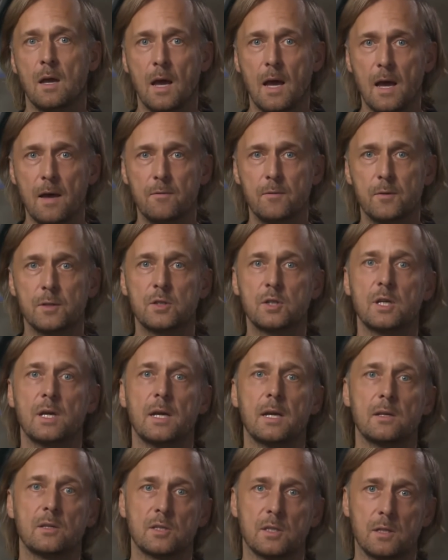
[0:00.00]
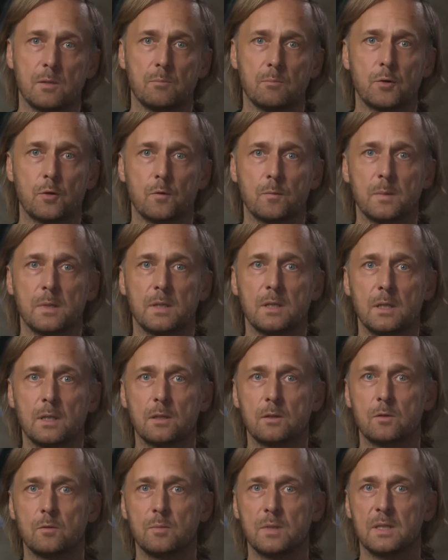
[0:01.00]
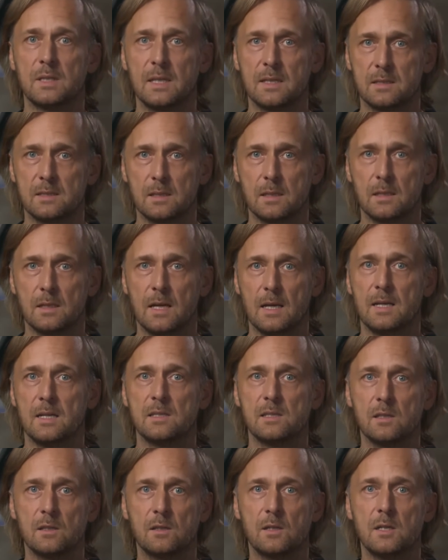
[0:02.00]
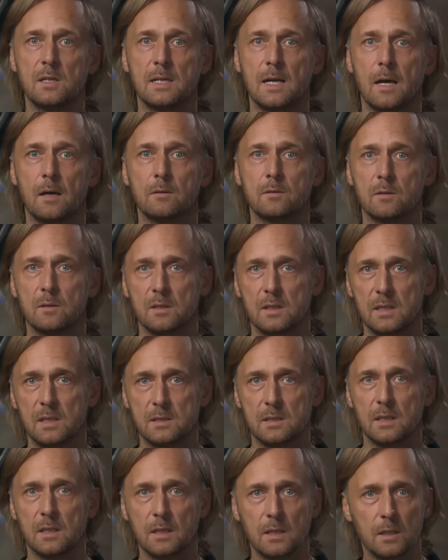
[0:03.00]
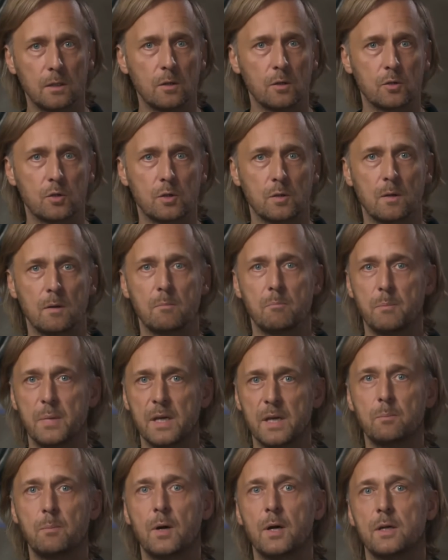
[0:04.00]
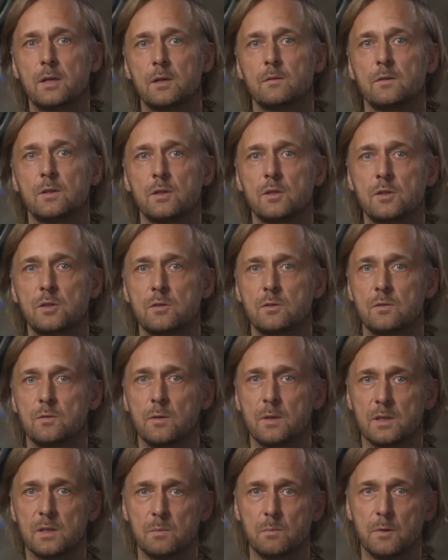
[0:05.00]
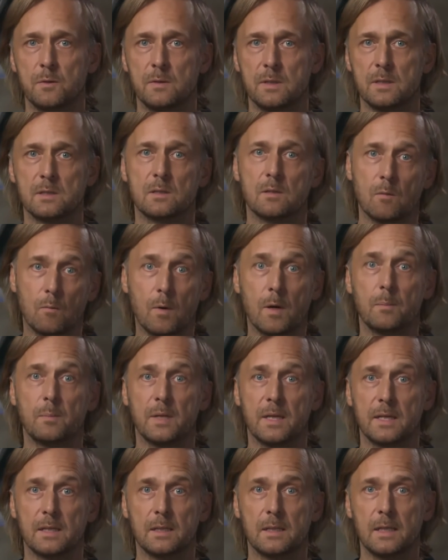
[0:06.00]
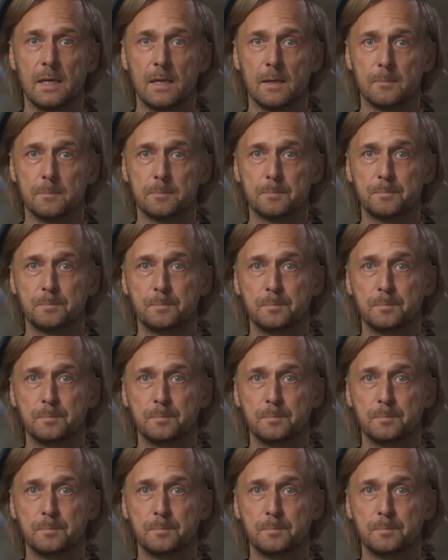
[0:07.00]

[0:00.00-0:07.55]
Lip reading: Every change and improvement needed to be tested, and as it turned out, our testing did not show a big part of the issues you experience while playing the game.